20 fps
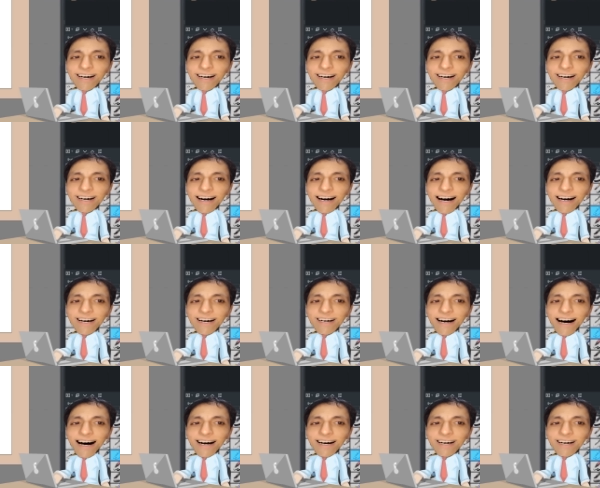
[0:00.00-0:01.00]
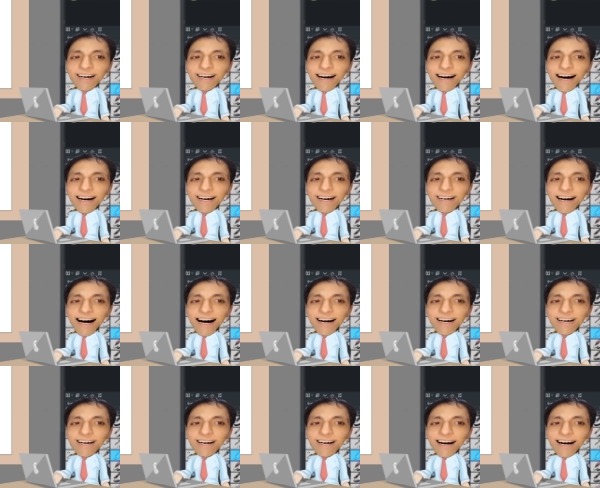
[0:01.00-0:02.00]
Now you can't really do that in
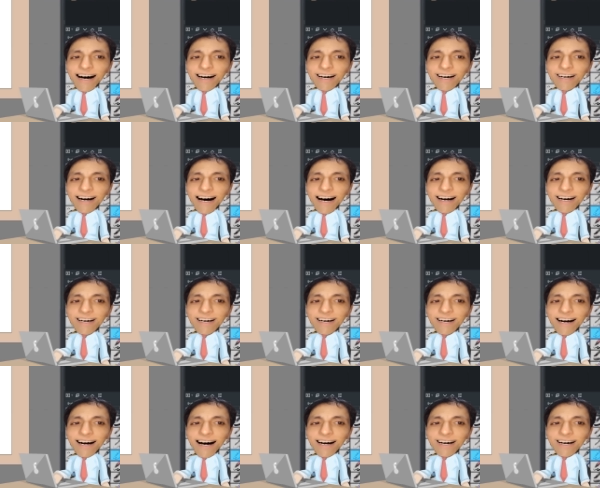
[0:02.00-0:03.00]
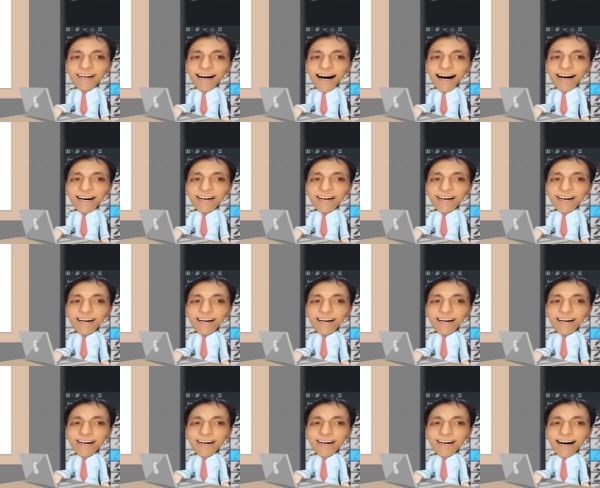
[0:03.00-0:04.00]
Krita, but
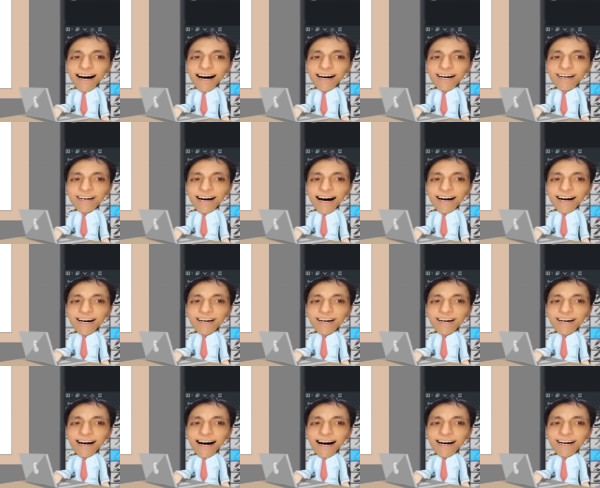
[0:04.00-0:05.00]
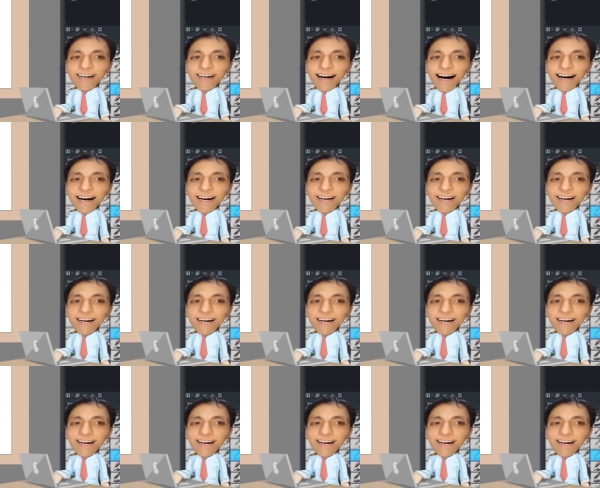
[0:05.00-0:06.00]
there is an easy workaround.
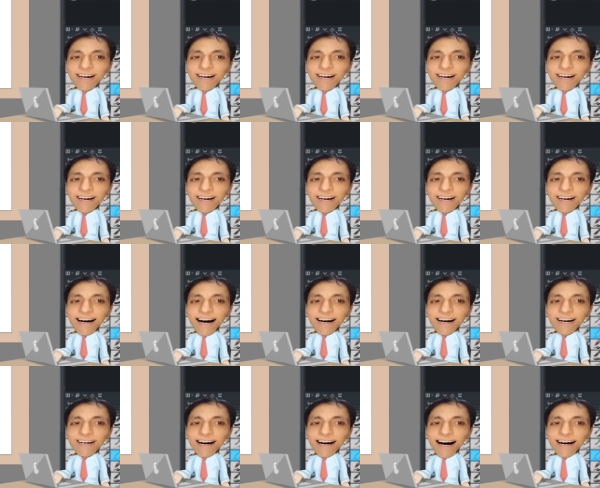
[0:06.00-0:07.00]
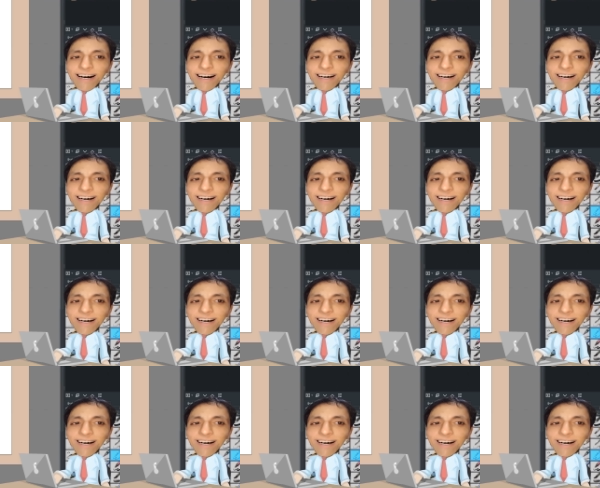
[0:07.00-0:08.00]
Just create a new layer
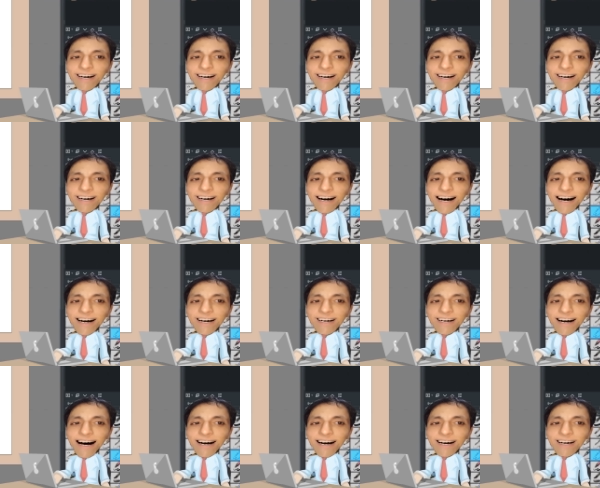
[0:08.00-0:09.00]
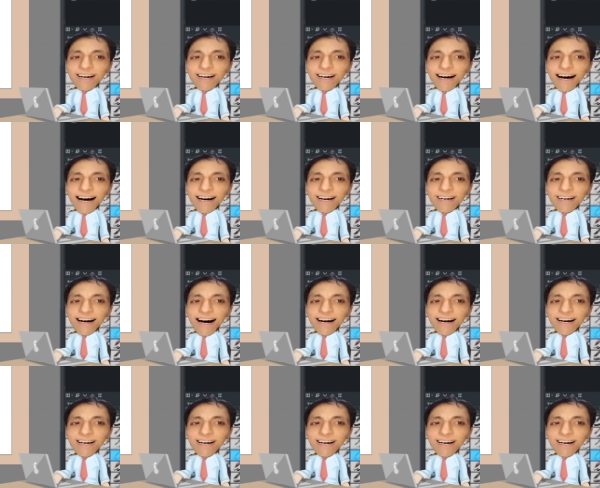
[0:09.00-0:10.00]
right above your
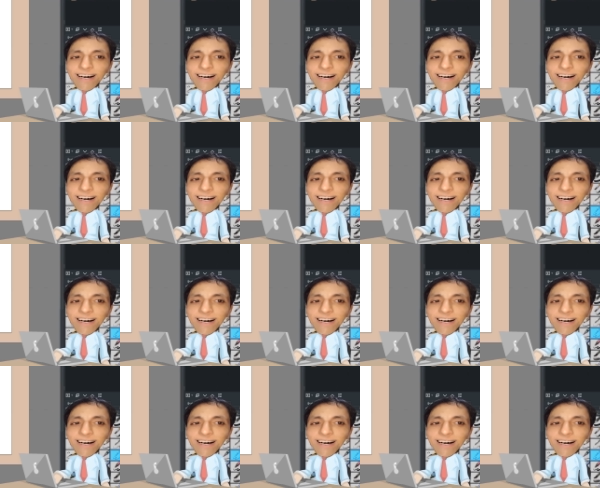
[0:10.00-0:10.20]
sheet.